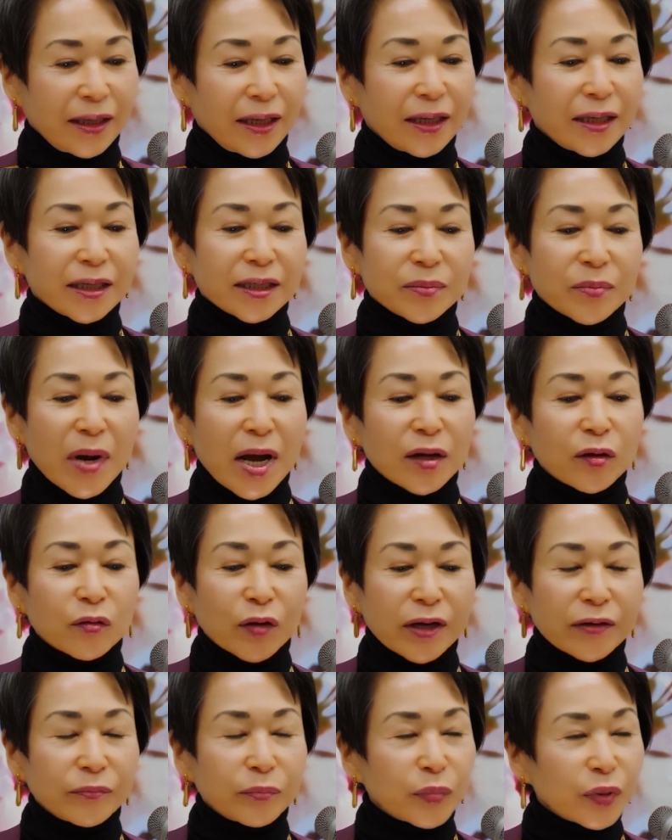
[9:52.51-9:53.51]
It is my
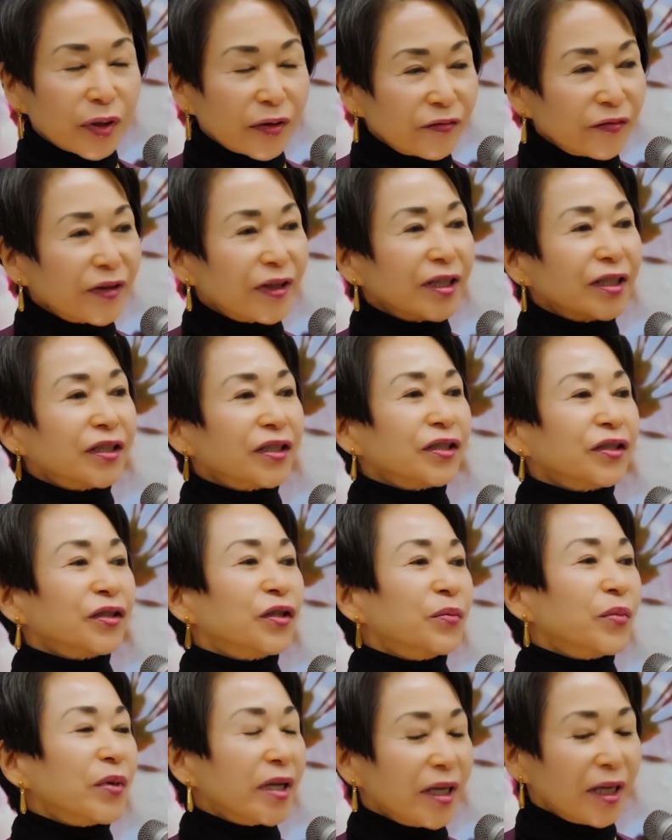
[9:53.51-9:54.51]
great privilege
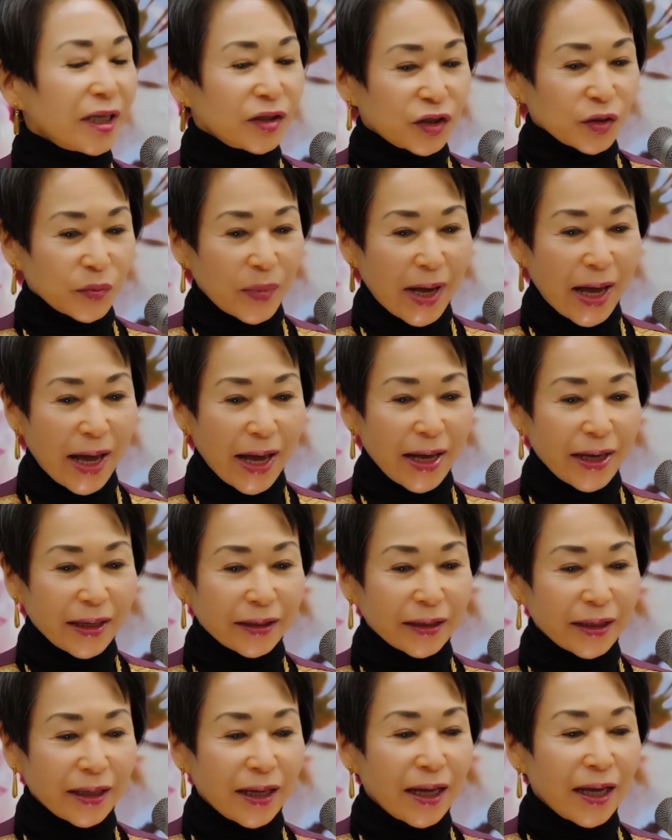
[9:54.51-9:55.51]
to be in
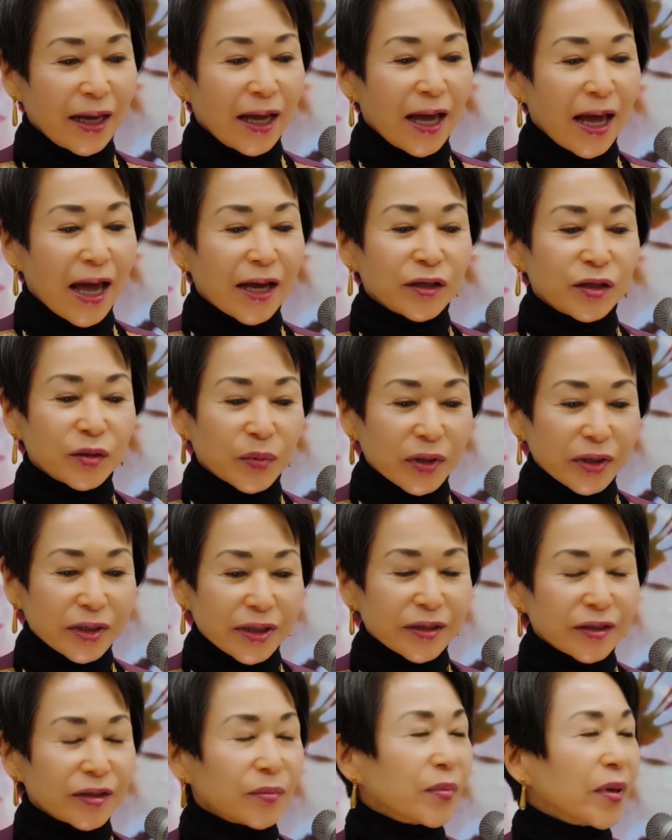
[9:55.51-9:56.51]
Japan and to
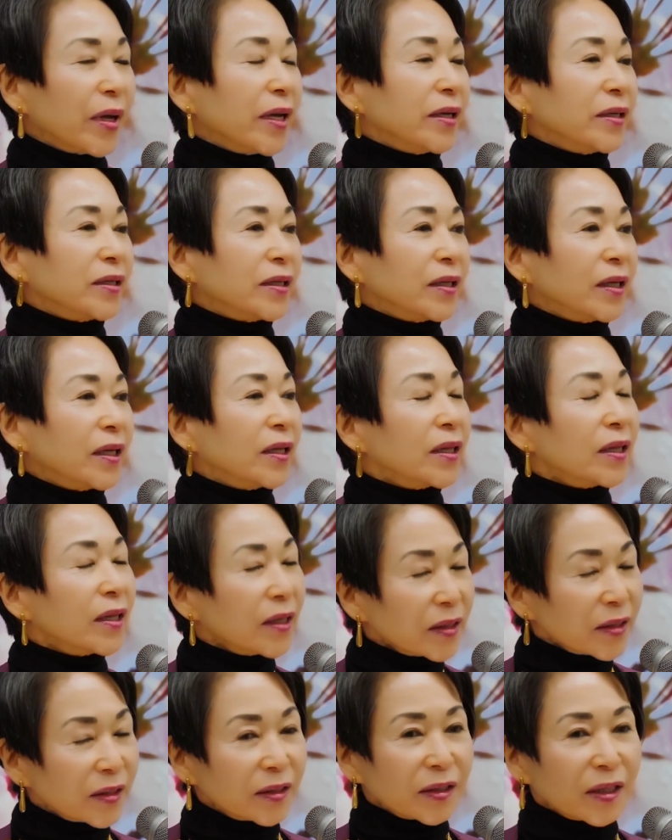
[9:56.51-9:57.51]
participate in
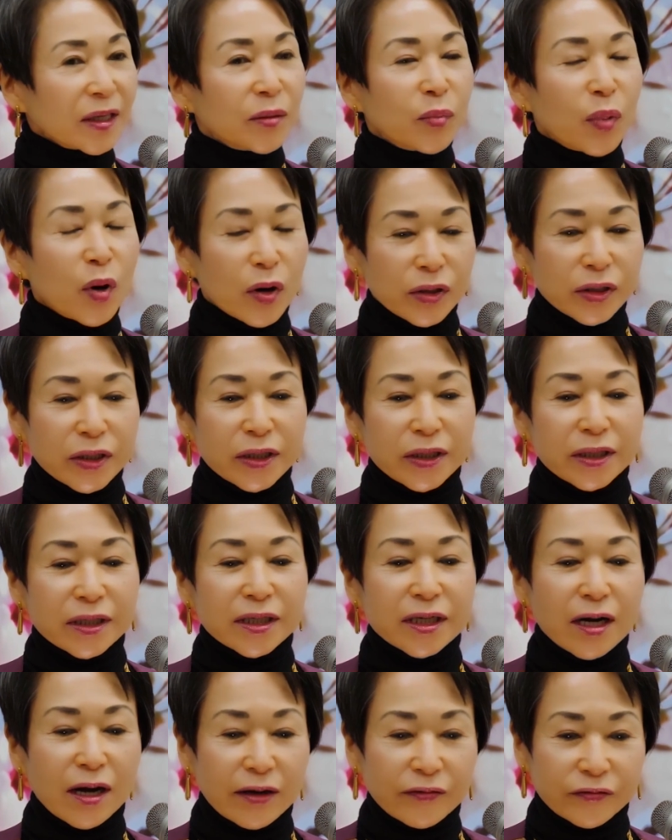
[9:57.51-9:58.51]
this
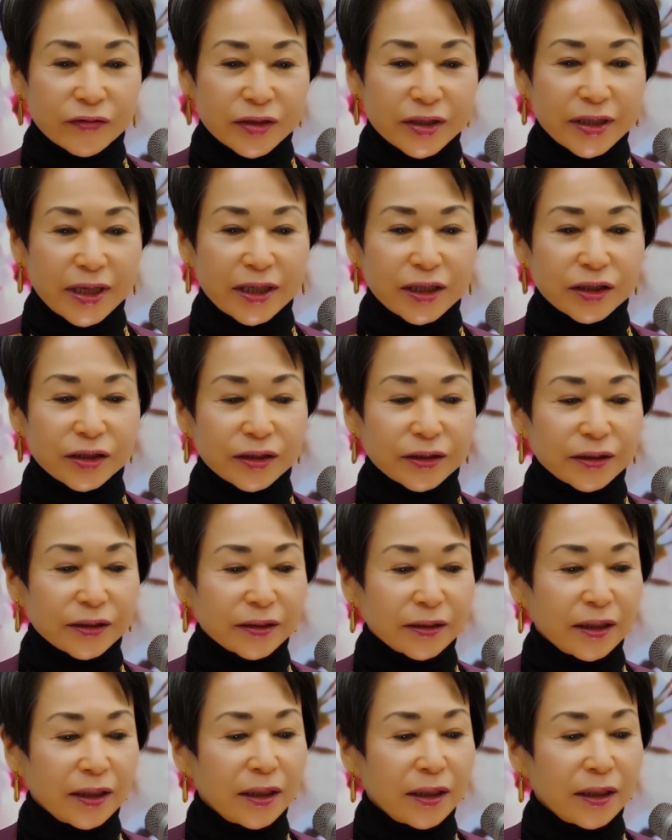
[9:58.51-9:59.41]
important conversation.